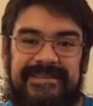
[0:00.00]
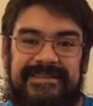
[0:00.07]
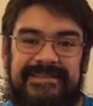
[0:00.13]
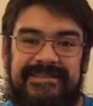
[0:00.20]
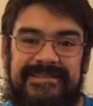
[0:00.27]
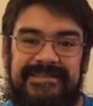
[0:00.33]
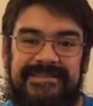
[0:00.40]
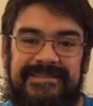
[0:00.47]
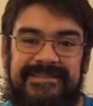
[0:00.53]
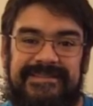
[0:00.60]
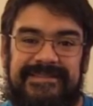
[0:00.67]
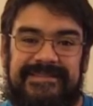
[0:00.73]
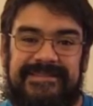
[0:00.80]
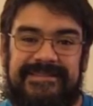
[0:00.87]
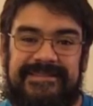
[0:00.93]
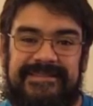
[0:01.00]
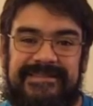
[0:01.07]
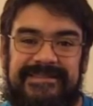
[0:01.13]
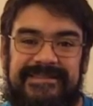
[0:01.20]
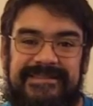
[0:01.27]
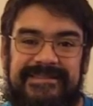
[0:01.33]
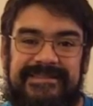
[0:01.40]

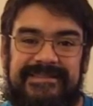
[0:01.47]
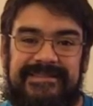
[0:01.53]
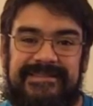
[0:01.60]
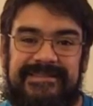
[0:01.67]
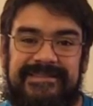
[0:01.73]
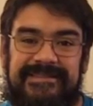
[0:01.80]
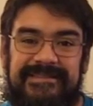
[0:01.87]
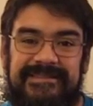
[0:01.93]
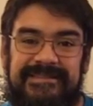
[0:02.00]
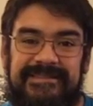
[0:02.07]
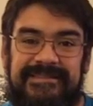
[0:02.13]
The person shown says nothing.